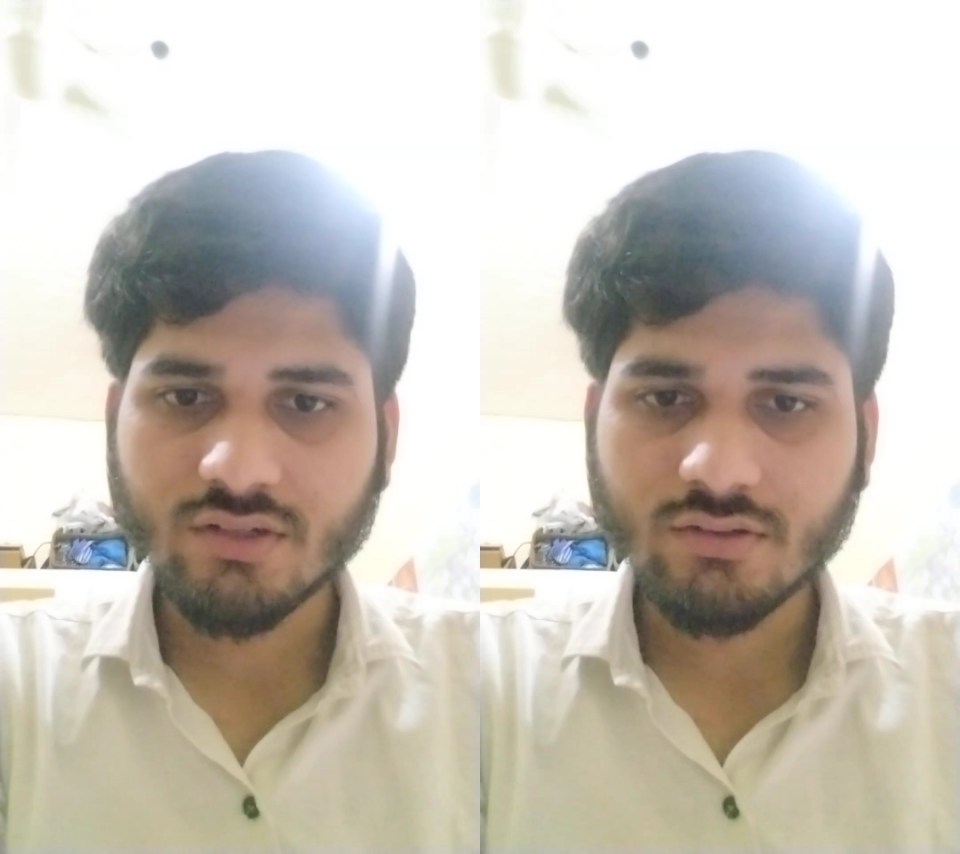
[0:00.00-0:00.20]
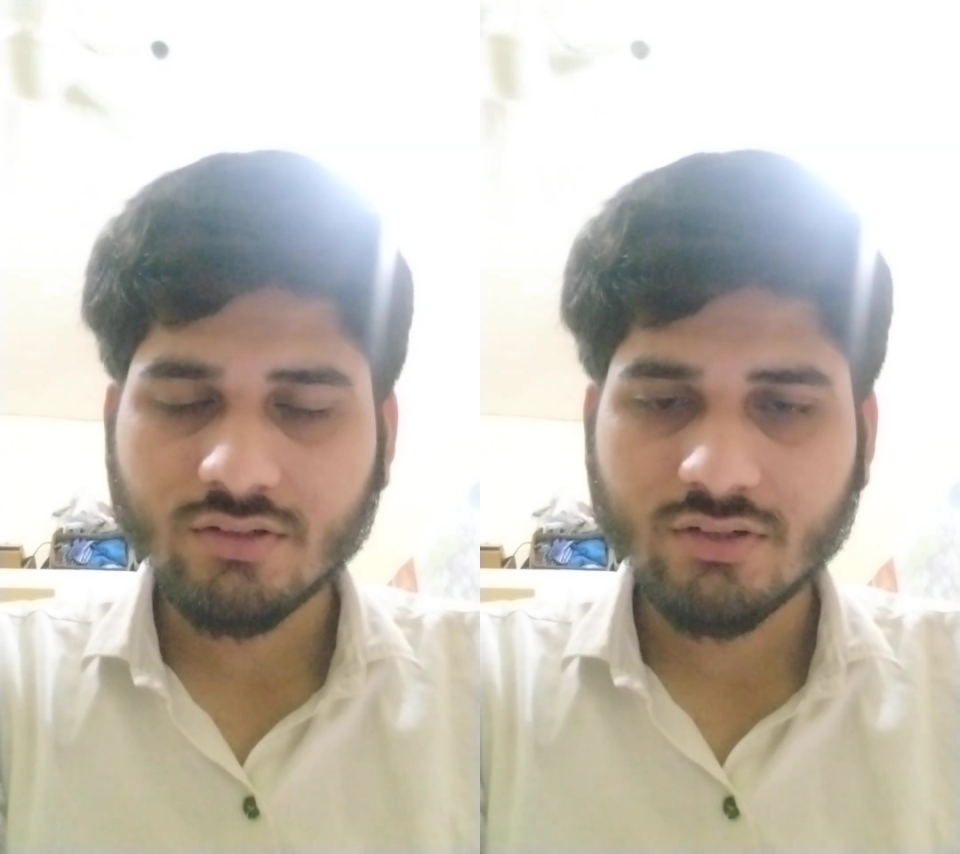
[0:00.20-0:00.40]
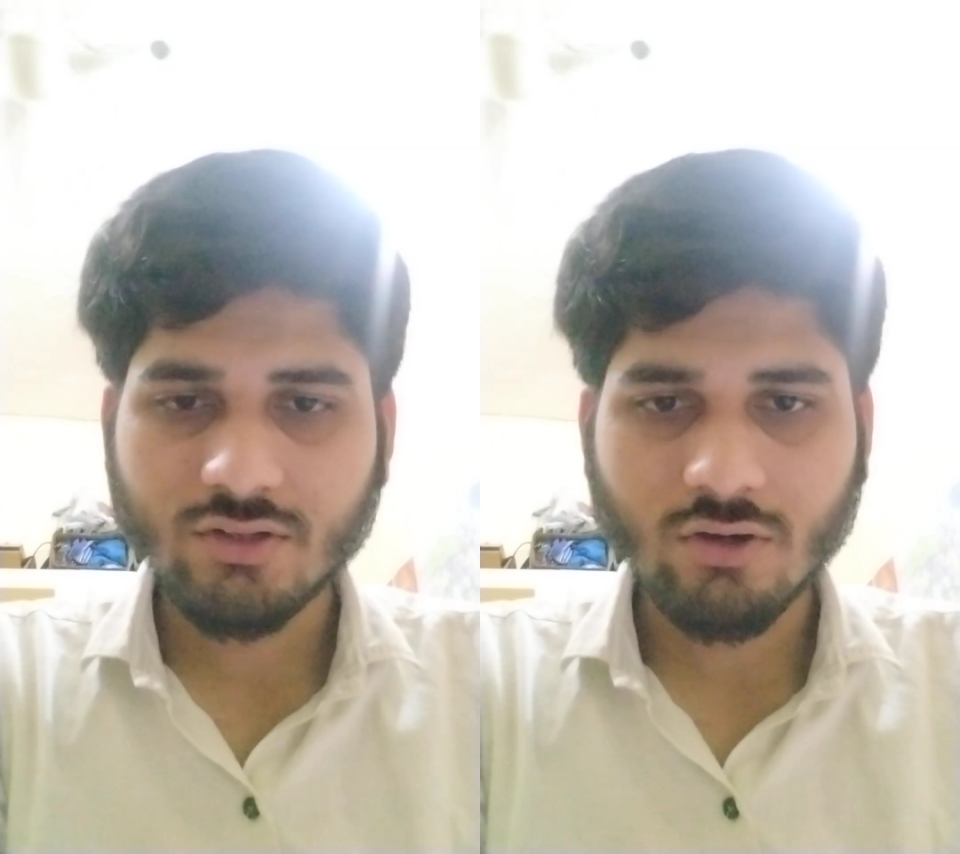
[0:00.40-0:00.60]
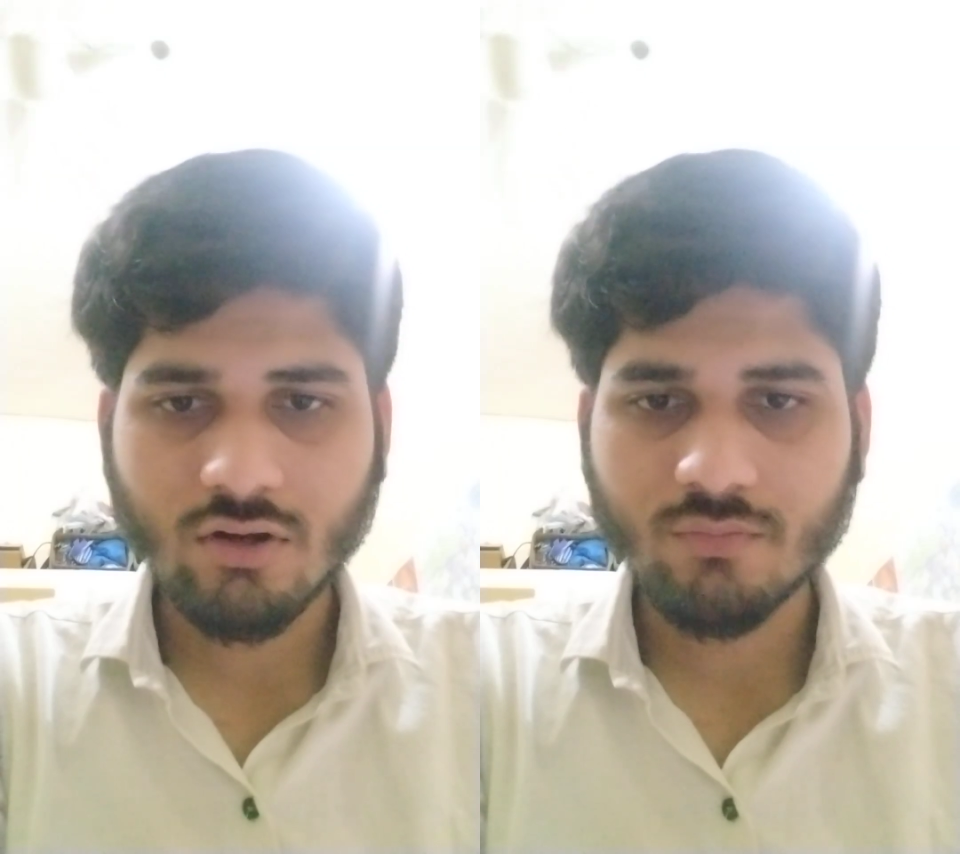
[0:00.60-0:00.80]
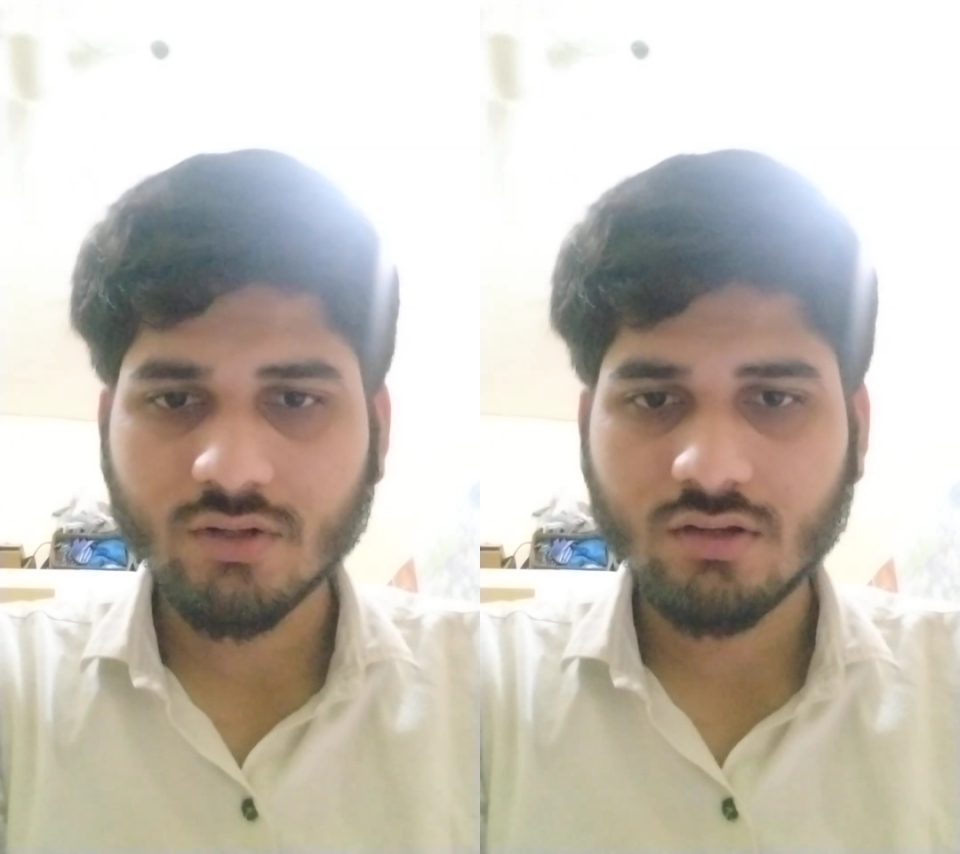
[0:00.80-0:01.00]
the
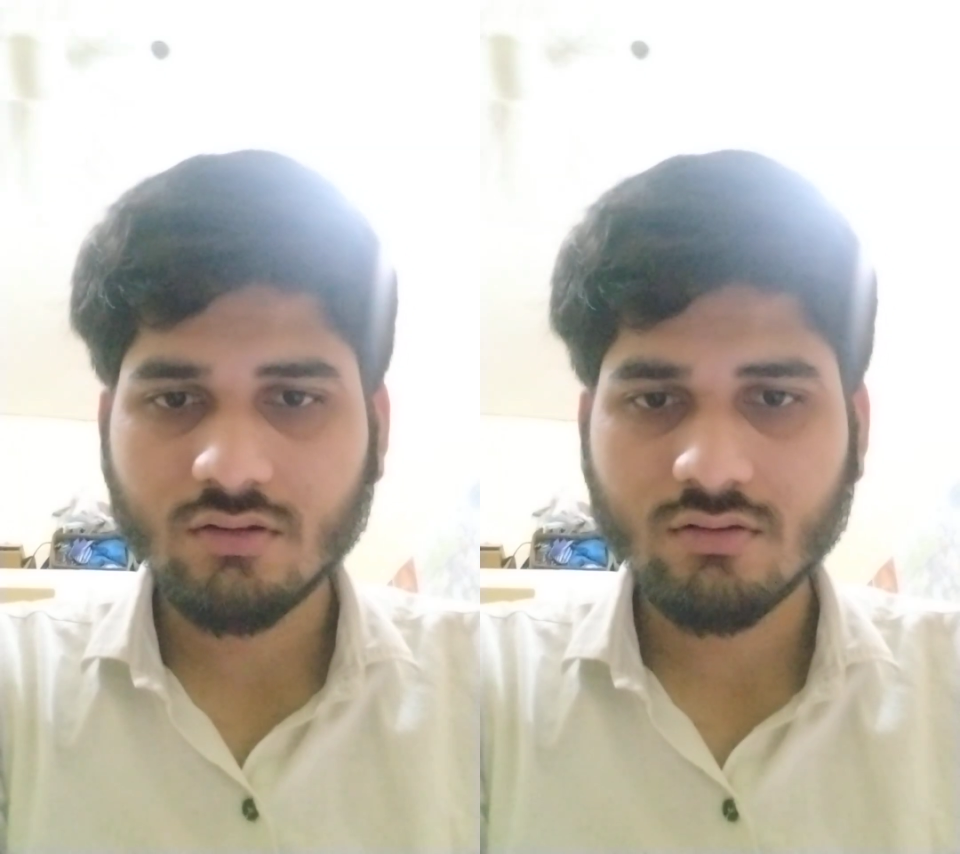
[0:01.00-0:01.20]
normal.